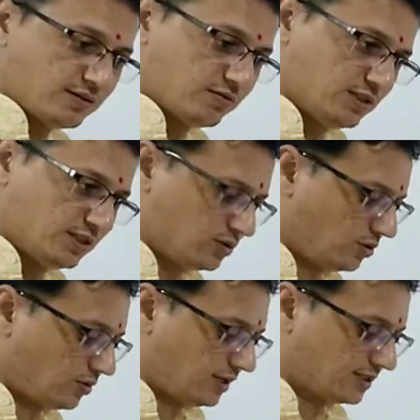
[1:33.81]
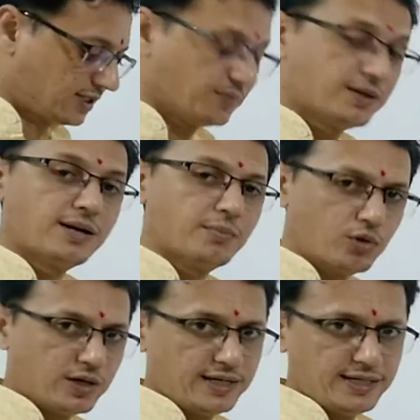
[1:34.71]
which is known as chemical
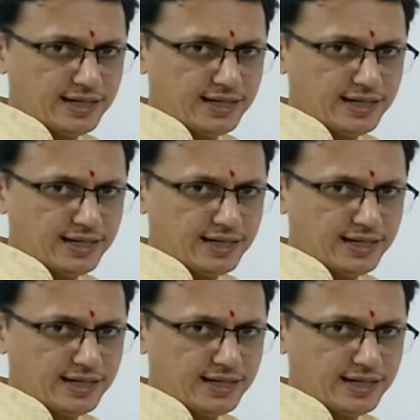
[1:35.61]
bonding